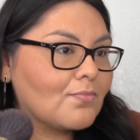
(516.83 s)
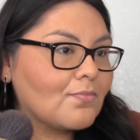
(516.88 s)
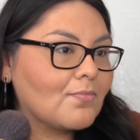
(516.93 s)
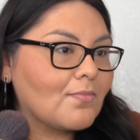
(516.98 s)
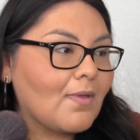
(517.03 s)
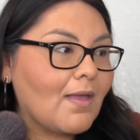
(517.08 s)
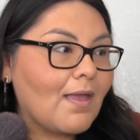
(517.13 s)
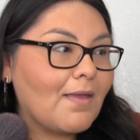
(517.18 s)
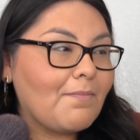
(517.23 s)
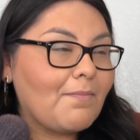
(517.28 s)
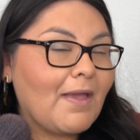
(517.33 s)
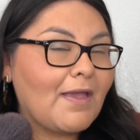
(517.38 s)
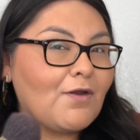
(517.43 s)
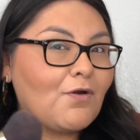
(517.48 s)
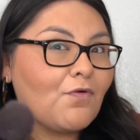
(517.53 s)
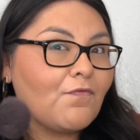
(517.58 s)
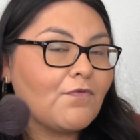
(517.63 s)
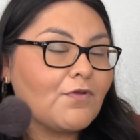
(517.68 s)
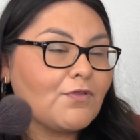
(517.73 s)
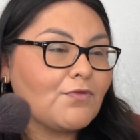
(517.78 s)
I might
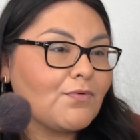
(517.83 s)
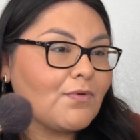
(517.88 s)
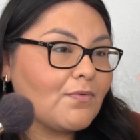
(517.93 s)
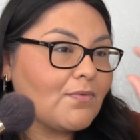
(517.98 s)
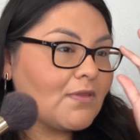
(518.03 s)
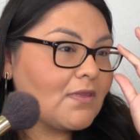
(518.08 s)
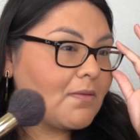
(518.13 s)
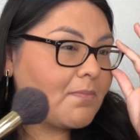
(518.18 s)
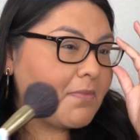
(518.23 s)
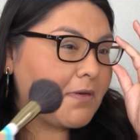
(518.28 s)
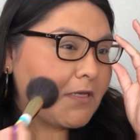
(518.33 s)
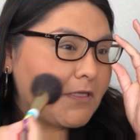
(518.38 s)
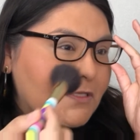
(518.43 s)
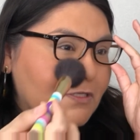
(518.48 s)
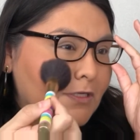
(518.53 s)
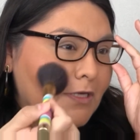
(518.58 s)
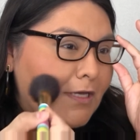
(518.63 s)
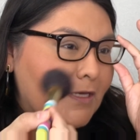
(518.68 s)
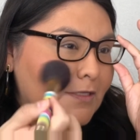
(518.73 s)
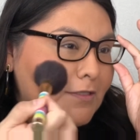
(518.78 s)
overdo it with the
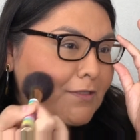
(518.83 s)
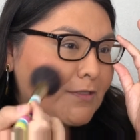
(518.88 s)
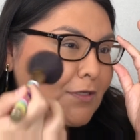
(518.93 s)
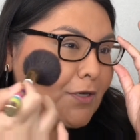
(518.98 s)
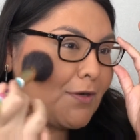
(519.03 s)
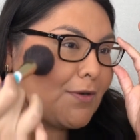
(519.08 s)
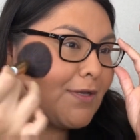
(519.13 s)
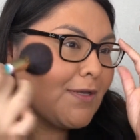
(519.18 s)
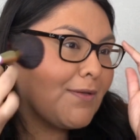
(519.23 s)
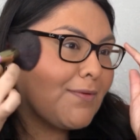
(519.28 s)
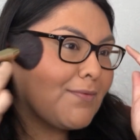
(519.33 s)
blush, guys. Sorry.